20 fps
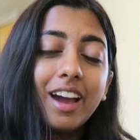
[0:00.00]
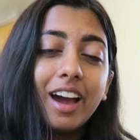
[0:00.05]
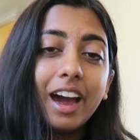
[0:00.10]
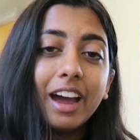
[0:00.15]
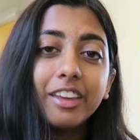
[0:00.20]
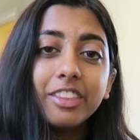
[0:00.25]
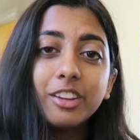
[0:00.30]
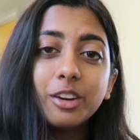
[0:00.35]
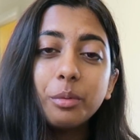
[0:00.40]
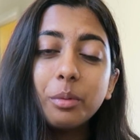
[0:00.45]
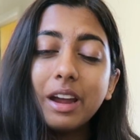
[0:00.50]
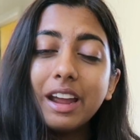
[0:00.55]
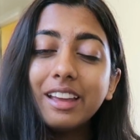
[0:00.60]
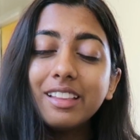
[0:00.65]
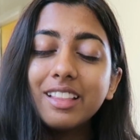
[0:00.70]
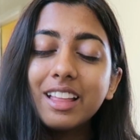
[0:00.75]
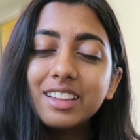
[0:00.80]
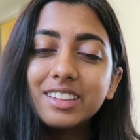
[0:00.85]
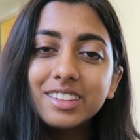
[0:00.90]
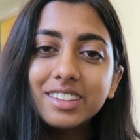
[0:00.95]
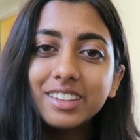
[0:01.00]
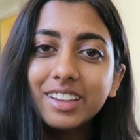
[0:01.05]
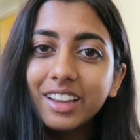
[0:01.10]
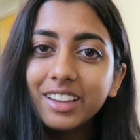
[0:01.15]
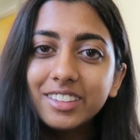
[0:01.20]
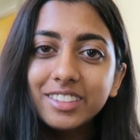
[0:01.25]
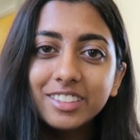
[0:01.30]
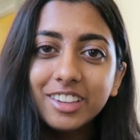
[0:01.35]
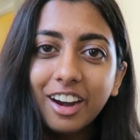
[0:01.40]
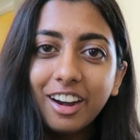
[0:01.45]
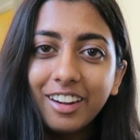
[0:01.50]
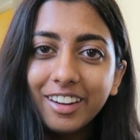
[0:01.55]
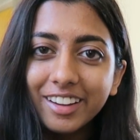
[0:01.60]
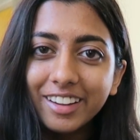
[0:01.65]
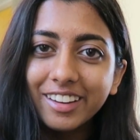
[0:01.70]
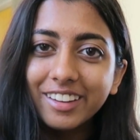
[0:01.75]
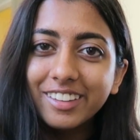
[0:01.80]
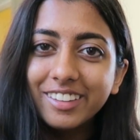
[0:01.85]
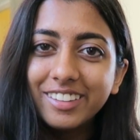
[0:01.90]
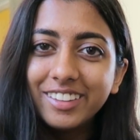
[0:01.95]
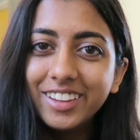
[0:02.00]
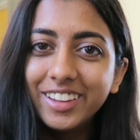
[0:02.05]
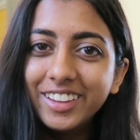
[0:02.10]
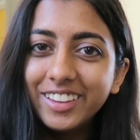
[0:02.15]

either way, let's get started.